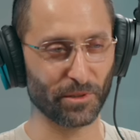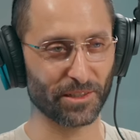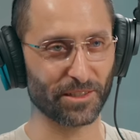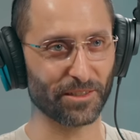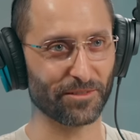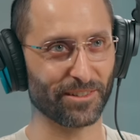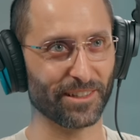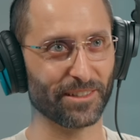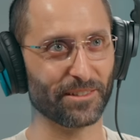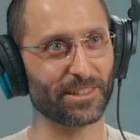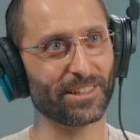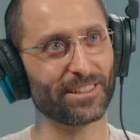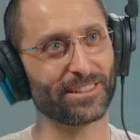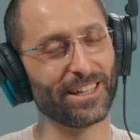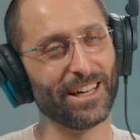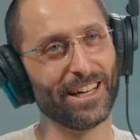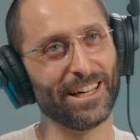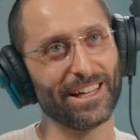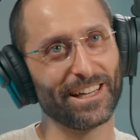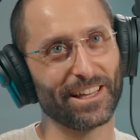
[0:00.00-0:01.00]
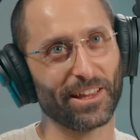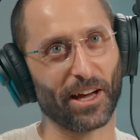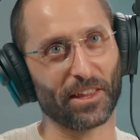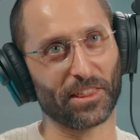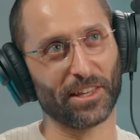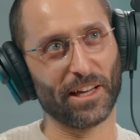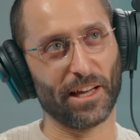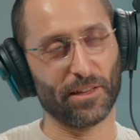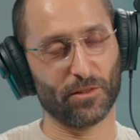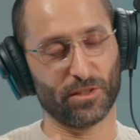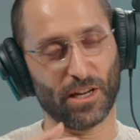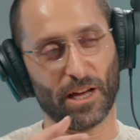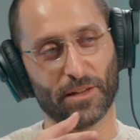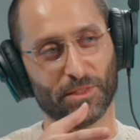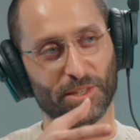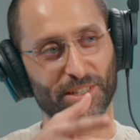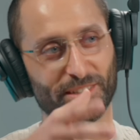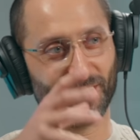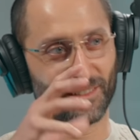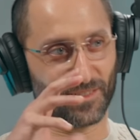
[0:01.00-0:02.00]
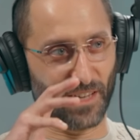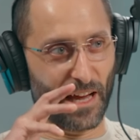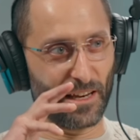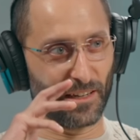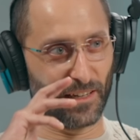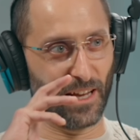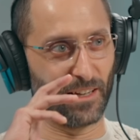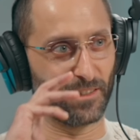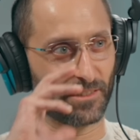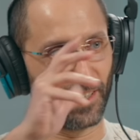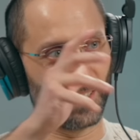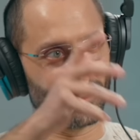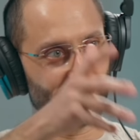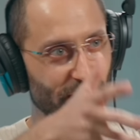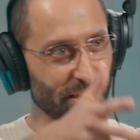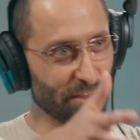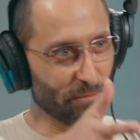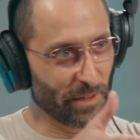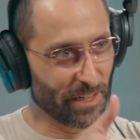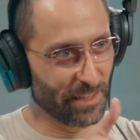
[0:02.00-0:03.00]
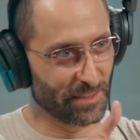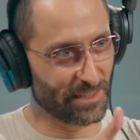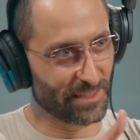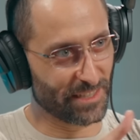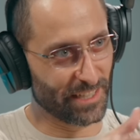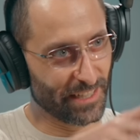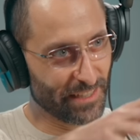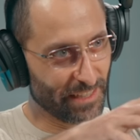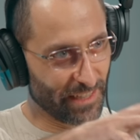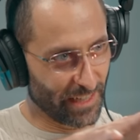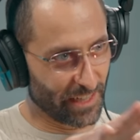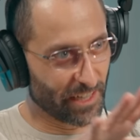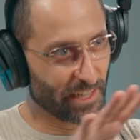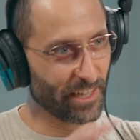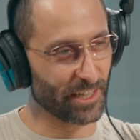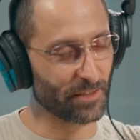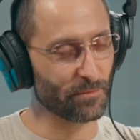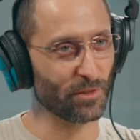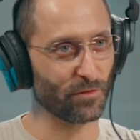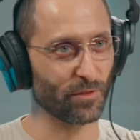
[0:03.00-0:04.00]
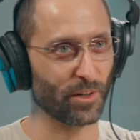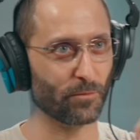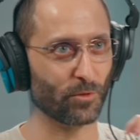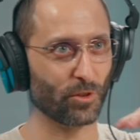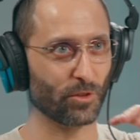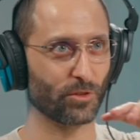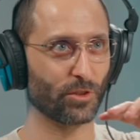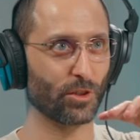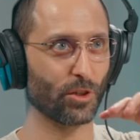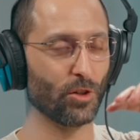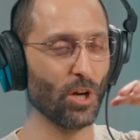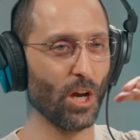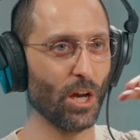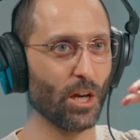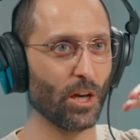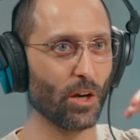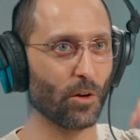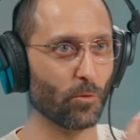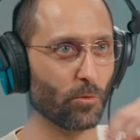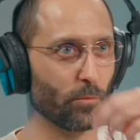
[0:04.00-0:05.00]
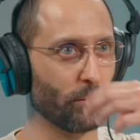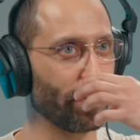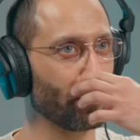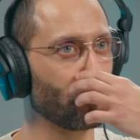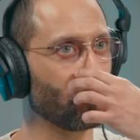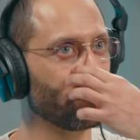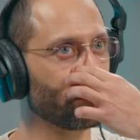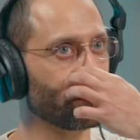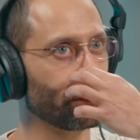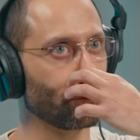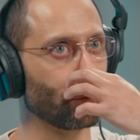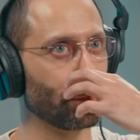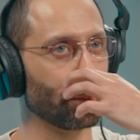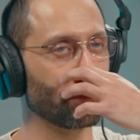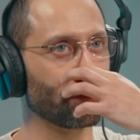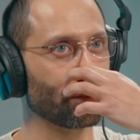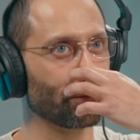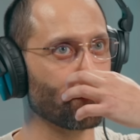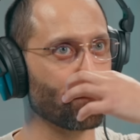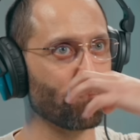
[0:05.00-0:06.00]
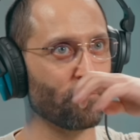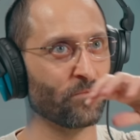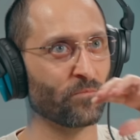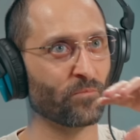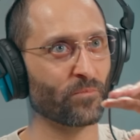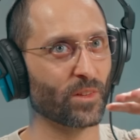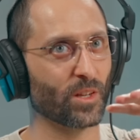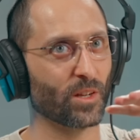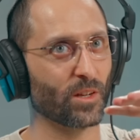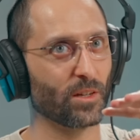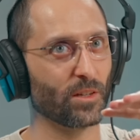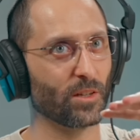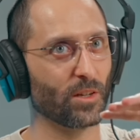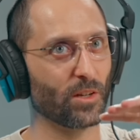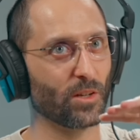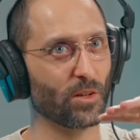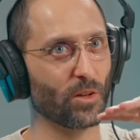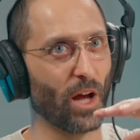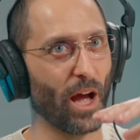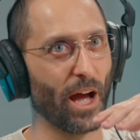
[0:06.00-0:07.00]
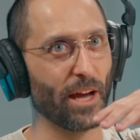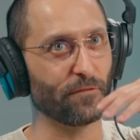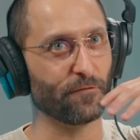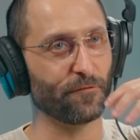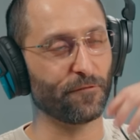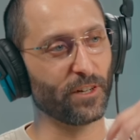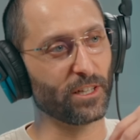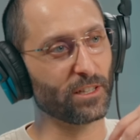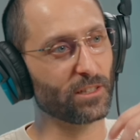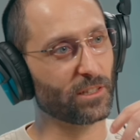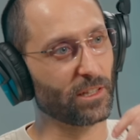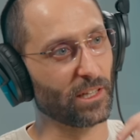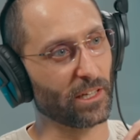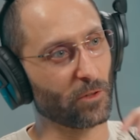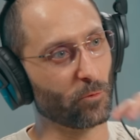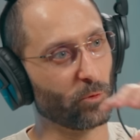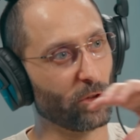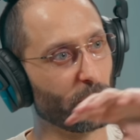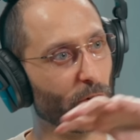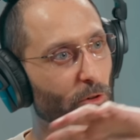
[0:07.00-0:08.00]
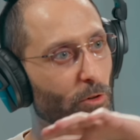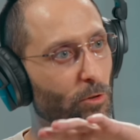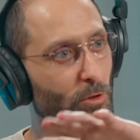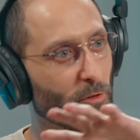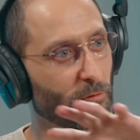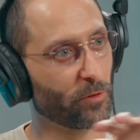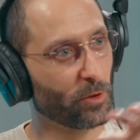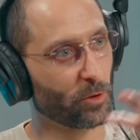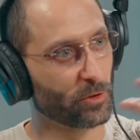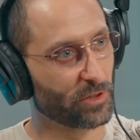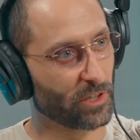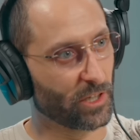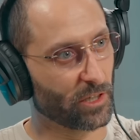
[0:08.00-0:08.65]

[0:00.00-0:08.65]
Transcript: beautifully, because I think, and this is, I'll reiterate my understanding, and correct me if I'm wrong. So my question was, I felt like with all of those